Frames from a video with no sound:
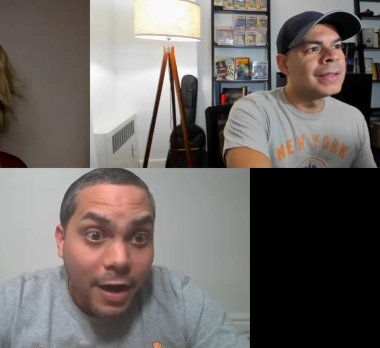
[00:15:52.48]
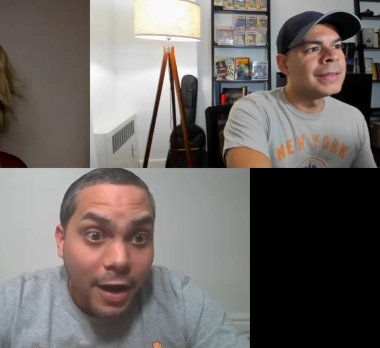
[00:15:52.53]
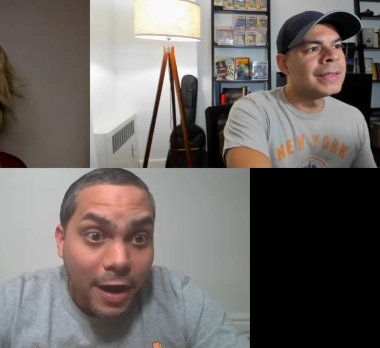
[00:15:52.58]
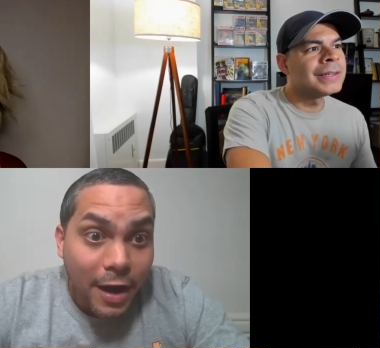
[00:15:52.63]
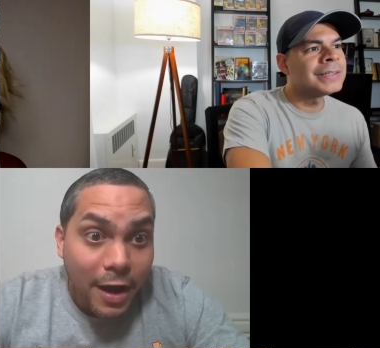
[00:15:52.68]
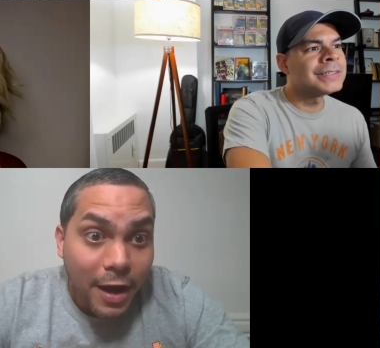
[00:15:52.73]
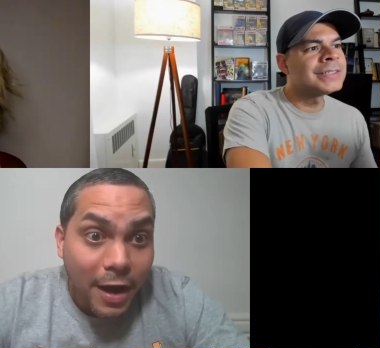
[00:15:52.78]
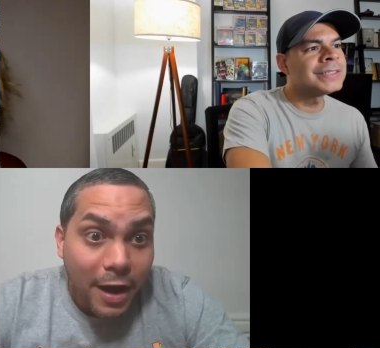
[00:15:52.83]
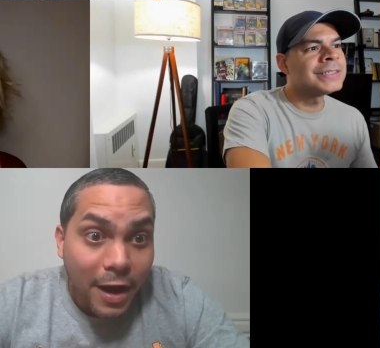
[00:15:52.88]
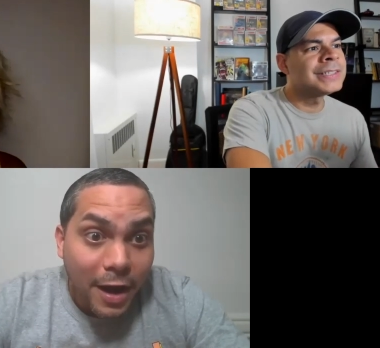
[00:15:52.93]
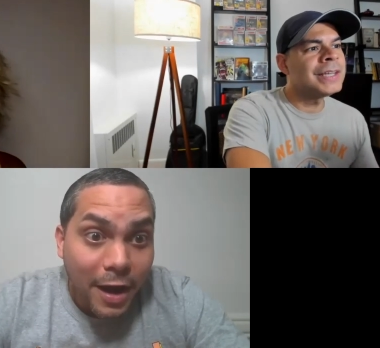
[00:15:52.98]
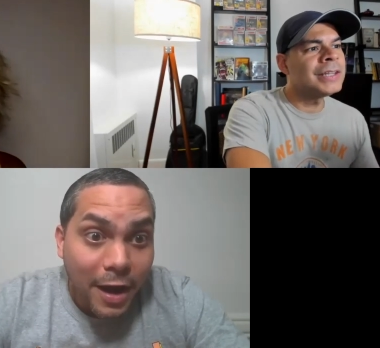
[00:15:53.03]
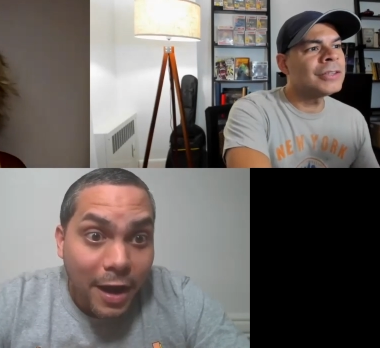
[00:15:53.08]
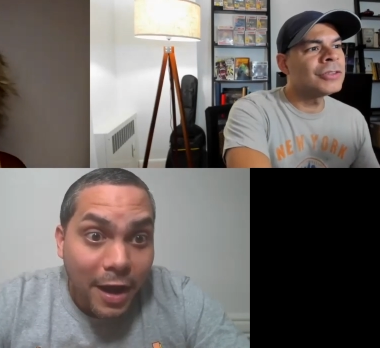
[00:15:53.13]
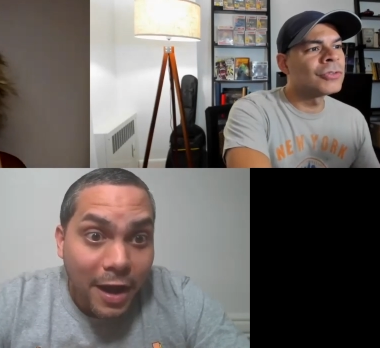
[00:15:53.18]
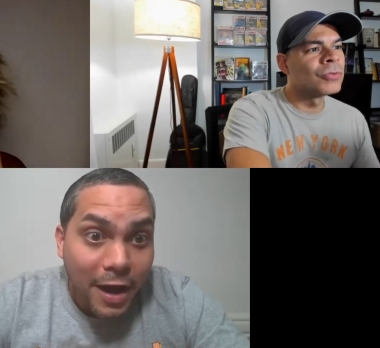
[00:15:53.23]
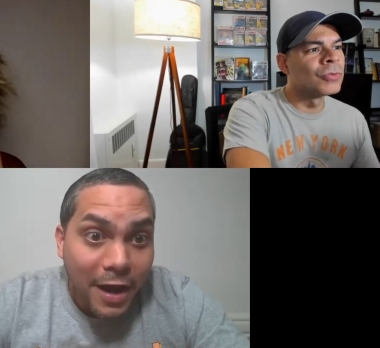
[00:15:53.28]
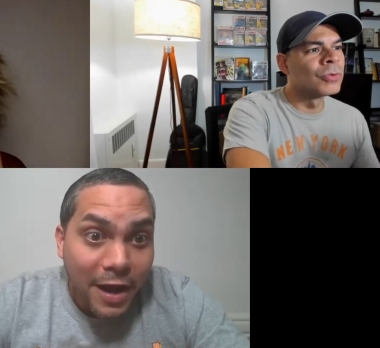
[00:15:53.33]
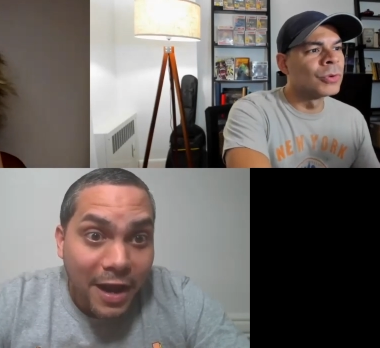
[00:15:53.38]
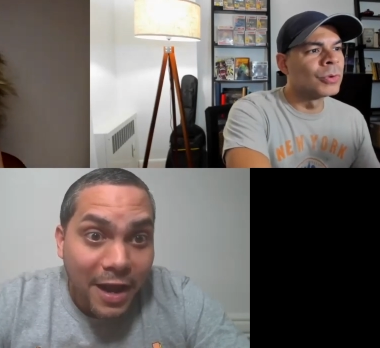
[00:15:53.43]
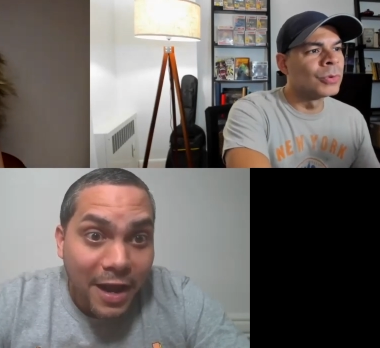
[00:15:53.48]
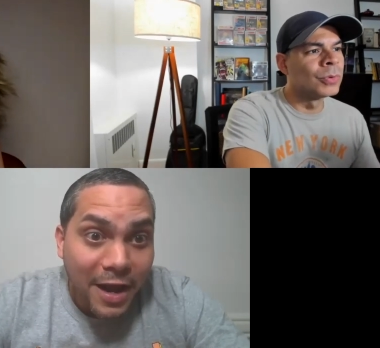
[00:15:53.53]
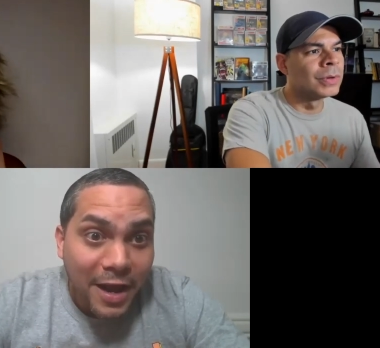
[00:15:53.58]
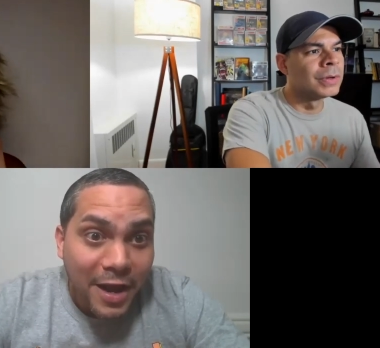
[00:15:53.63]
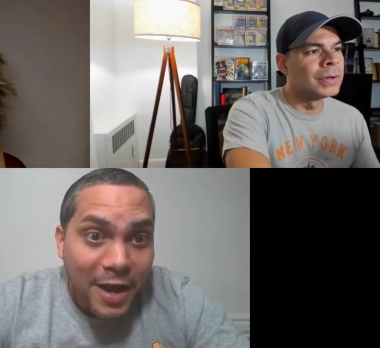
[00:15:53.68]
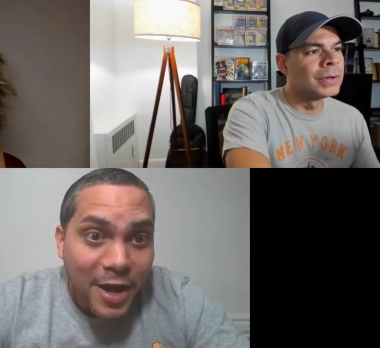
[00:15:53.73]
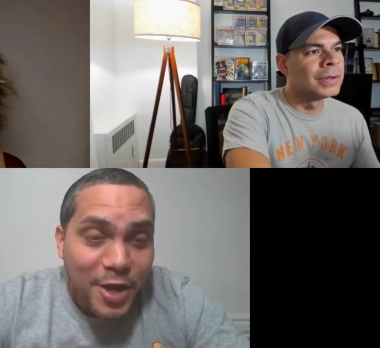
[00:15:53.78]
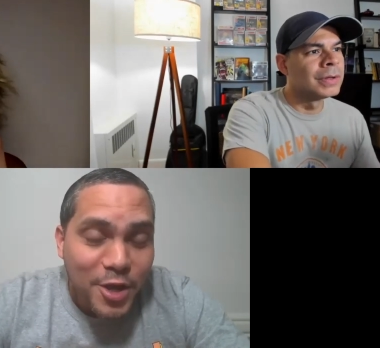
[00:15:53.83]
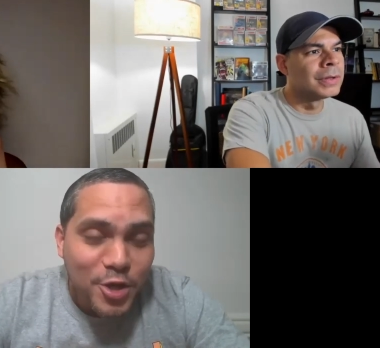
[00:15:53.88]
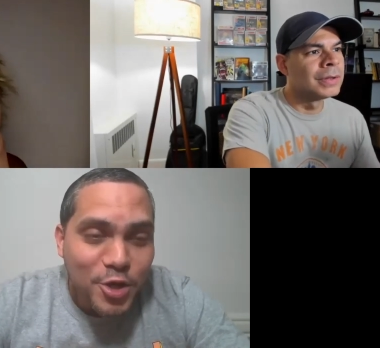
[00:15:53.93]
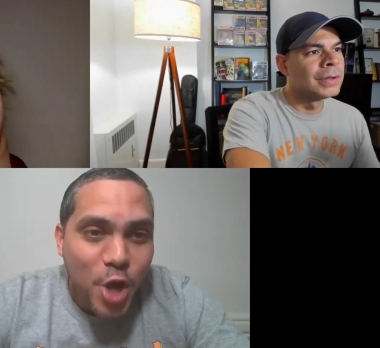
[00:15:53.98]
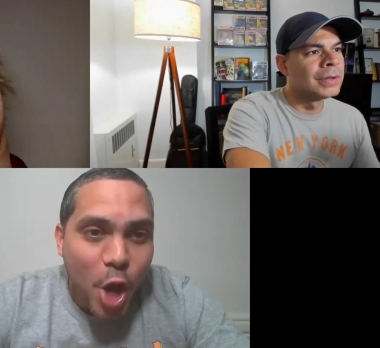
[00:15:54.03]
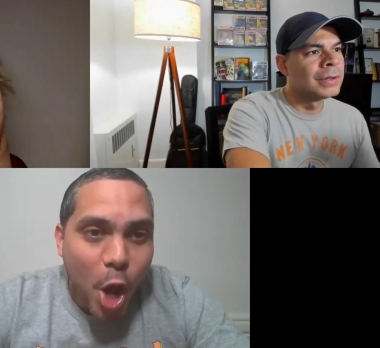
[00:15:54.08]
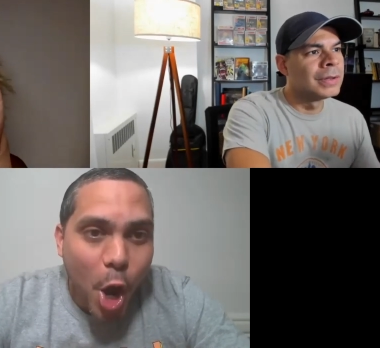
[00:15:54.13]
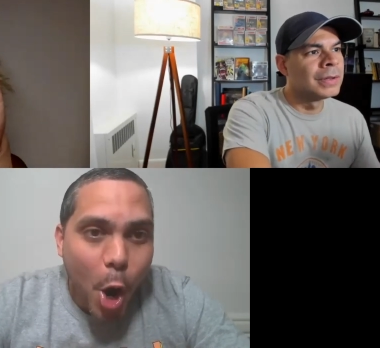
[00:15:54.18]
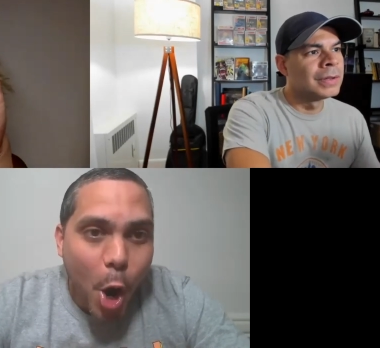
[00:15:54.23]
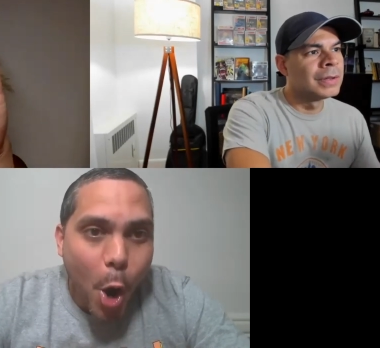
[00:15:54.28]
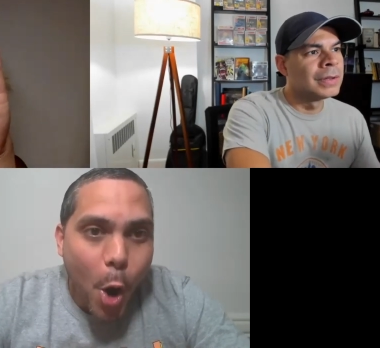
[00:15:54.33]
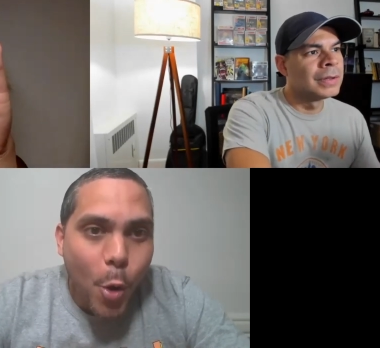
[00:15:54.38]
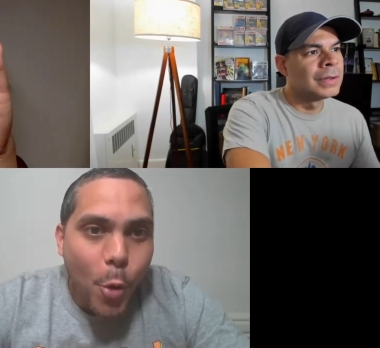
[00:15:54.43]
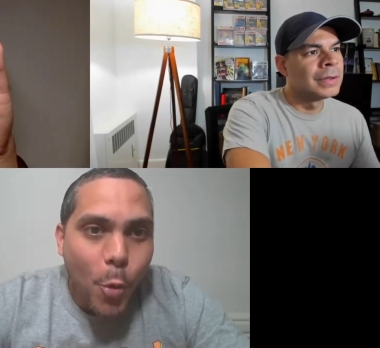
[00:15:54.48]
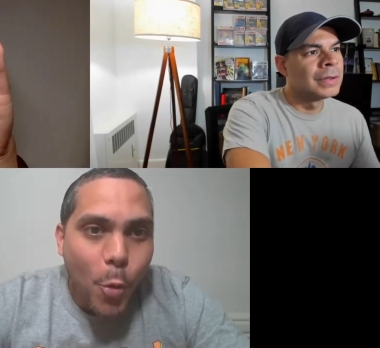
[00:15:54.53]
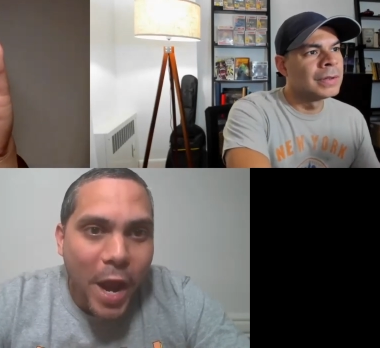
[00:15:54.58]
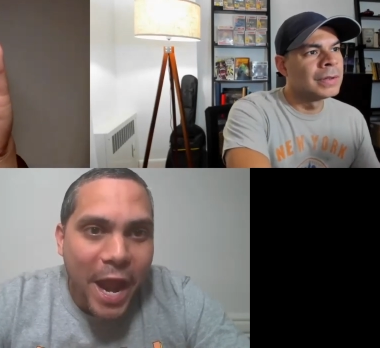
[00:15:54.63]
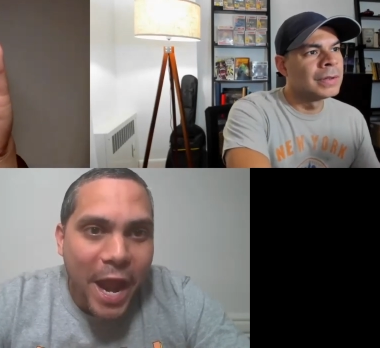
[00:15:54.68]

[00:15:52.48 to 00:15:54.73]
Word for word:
Speaker 1: They're see-through.
Speaker 2: They're no see-through.